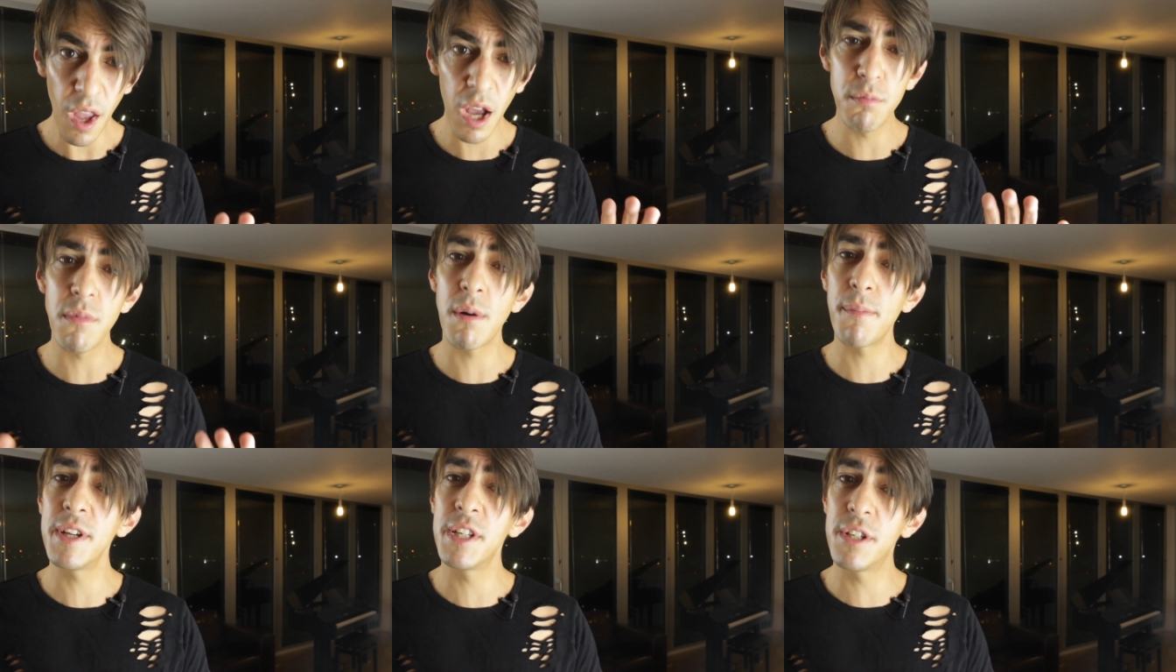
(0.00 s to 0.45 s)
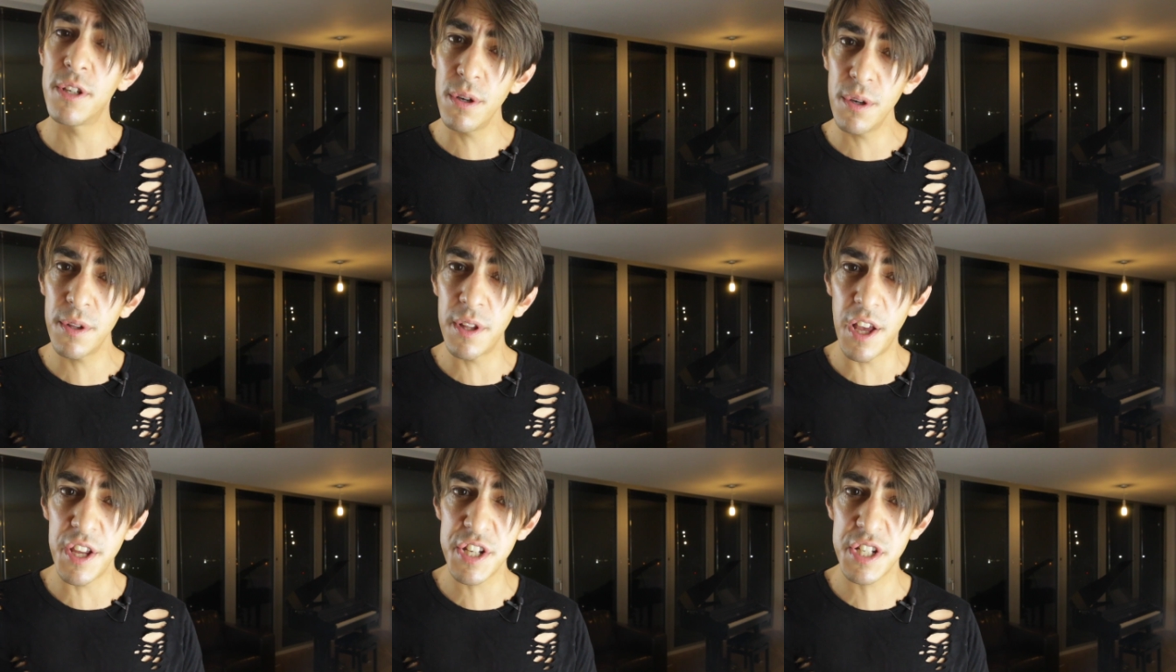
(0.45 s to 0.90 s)
And when we
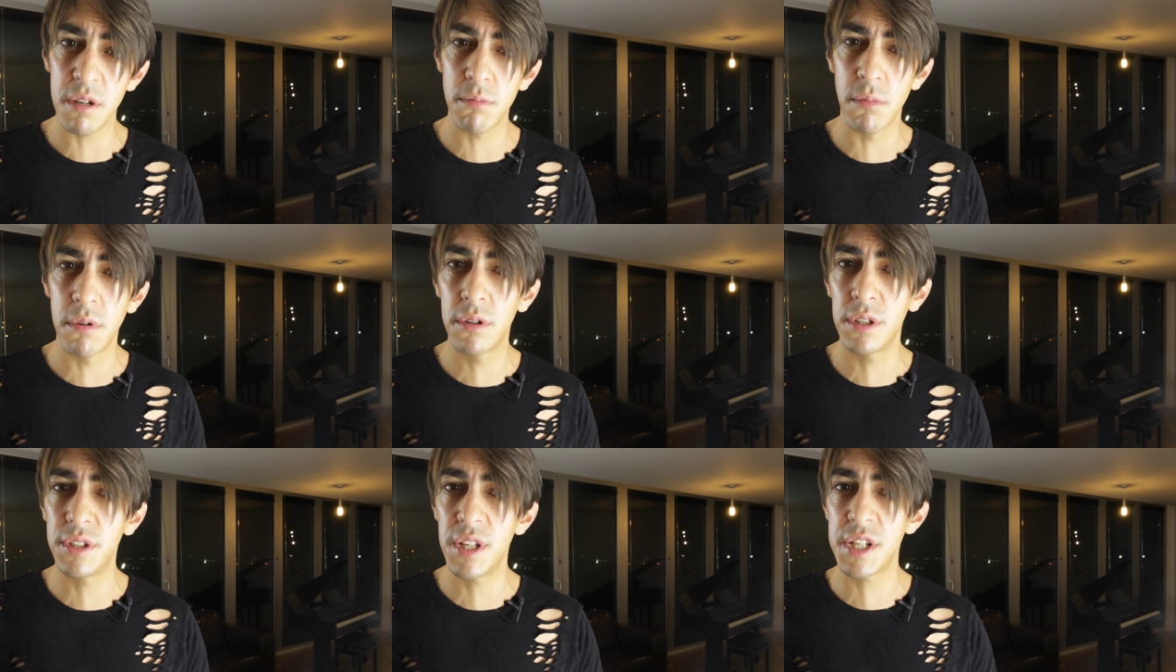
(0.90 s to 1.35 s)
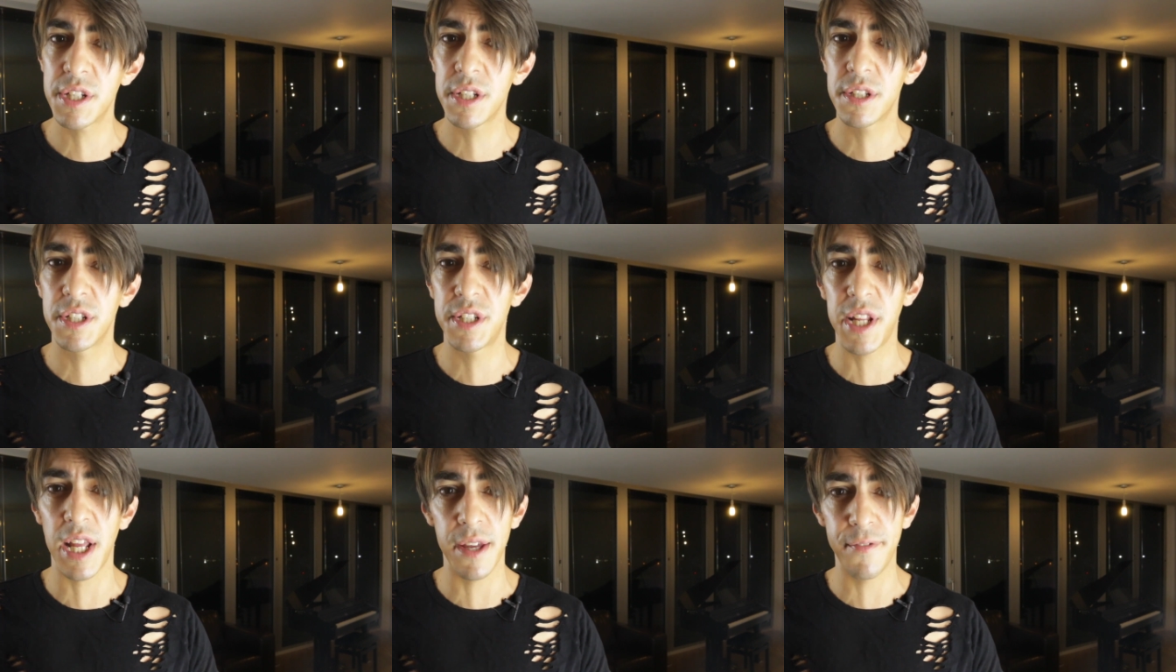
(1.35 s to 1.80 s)
do this and we're in this
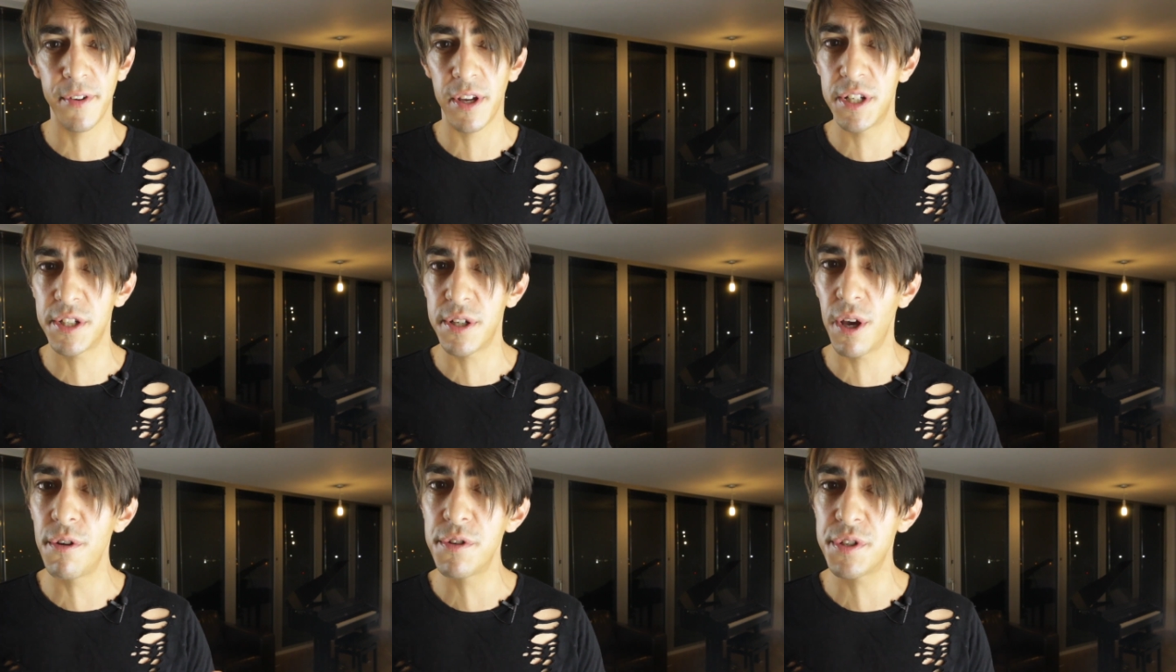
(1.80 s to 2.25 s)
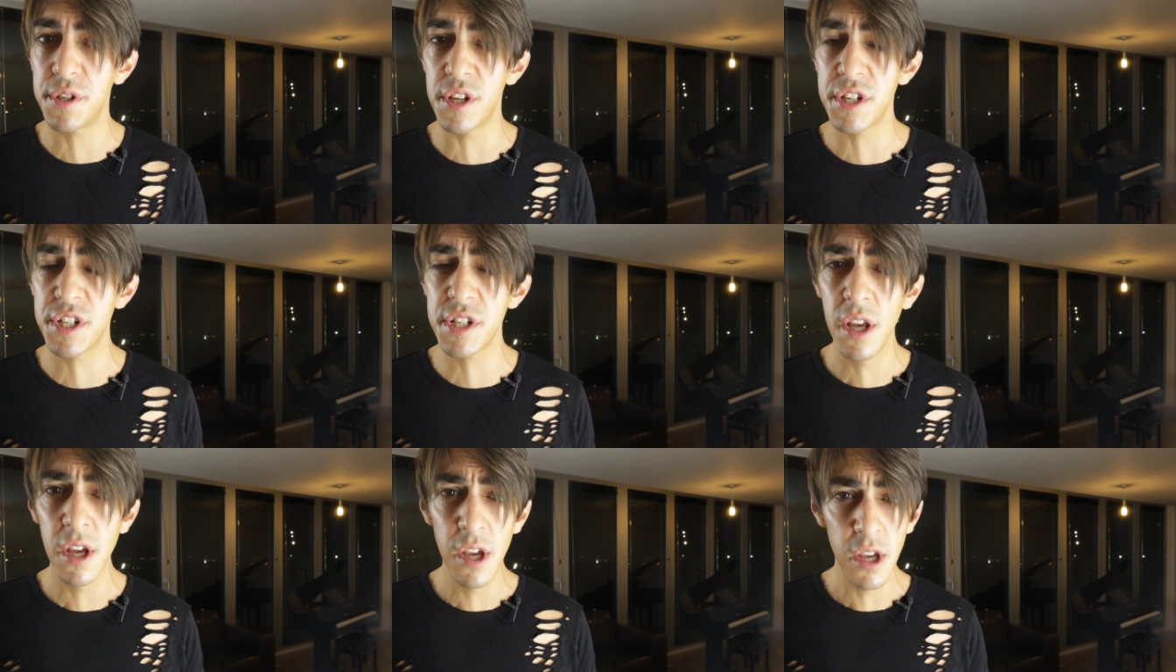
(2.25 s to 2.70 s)
state of
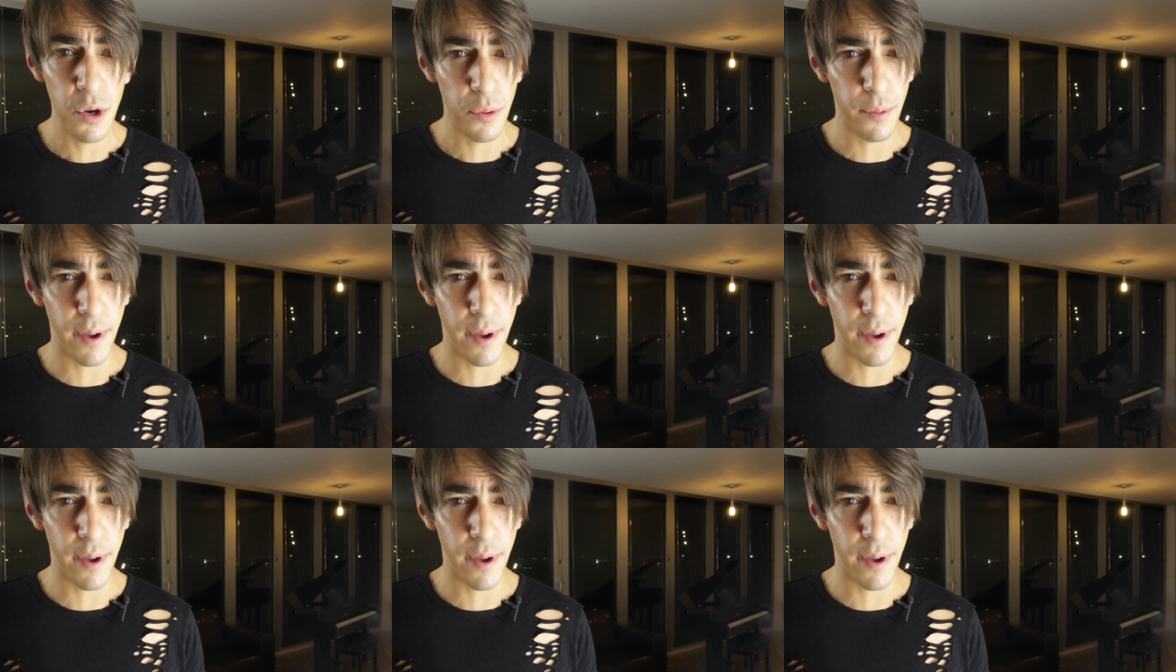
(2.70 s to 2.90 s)
ketosis,